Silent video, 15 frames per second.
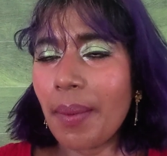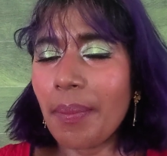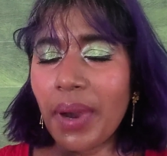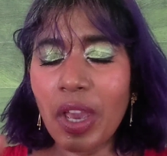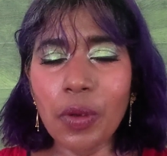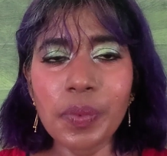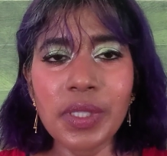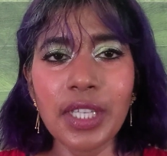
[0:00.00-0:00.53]

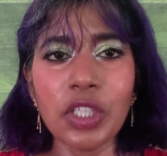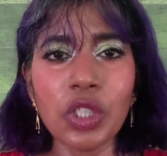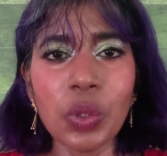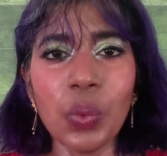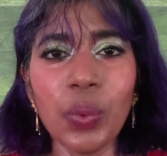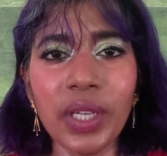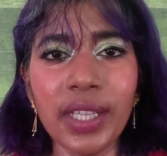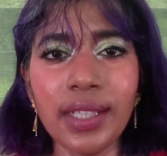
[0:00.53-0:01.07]
my
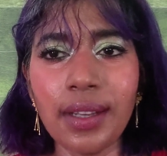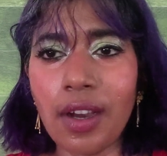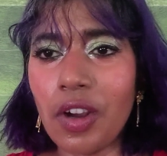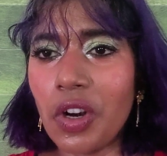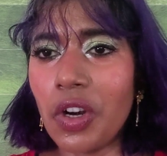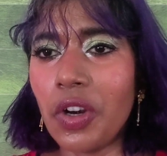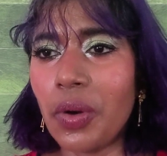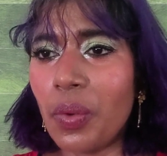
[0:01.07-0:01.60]
obsession with
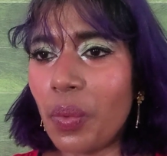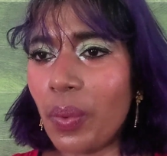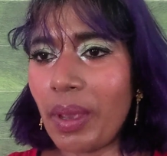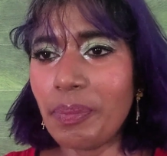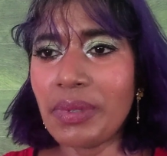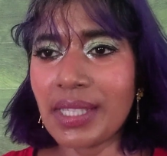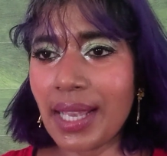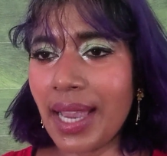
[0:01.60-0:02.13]
her
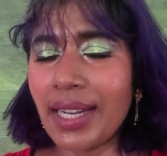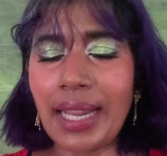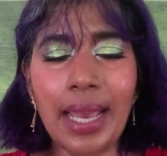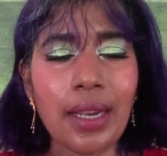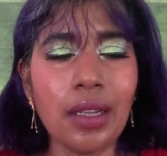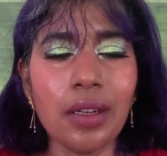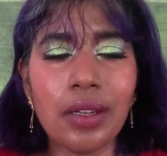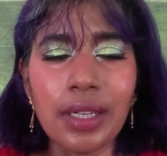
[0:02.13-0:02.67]
website
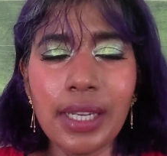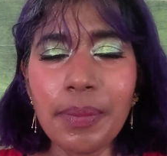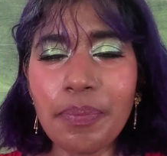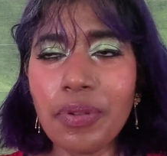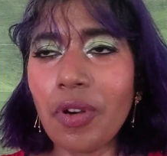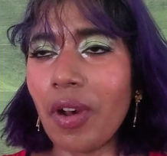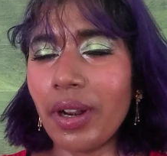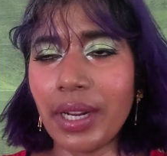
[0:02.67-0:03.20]
and her lip
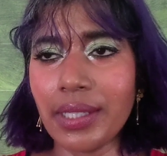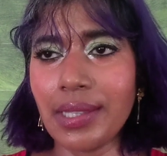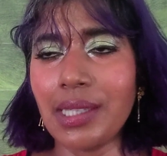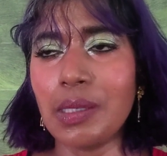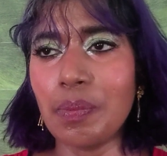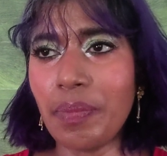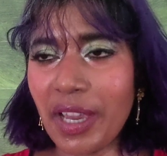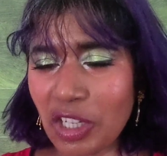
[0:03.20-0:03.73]
products
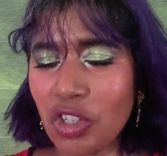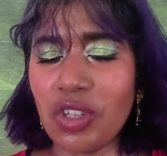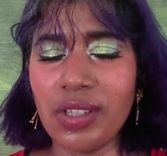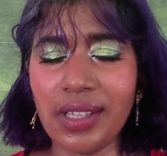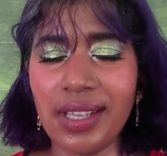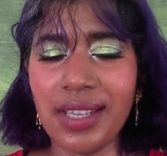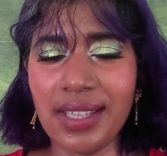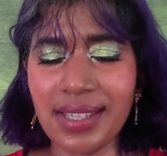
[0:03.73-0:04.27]

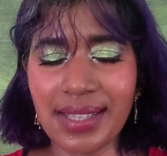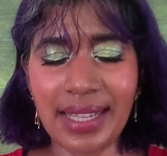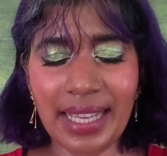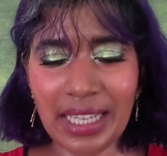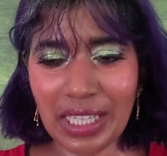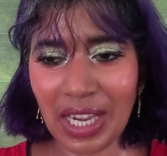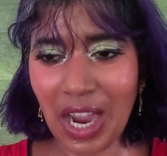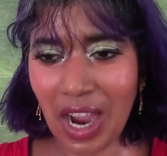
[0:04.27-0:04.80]
especially is
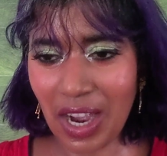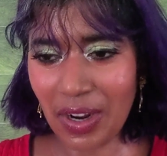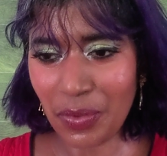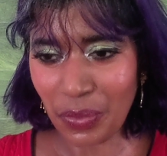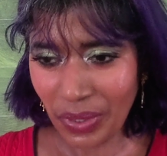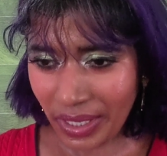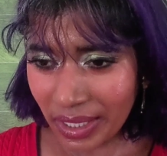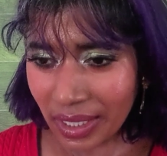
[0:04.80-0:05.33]
like
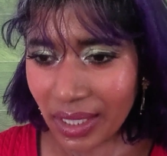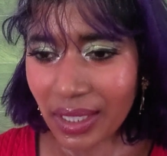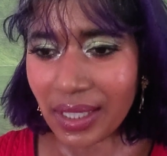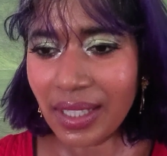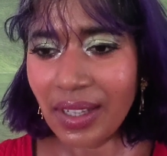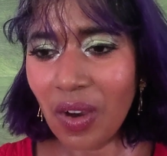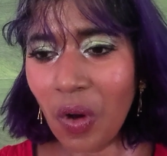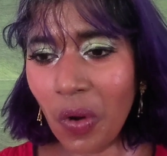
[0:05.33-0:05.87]
real,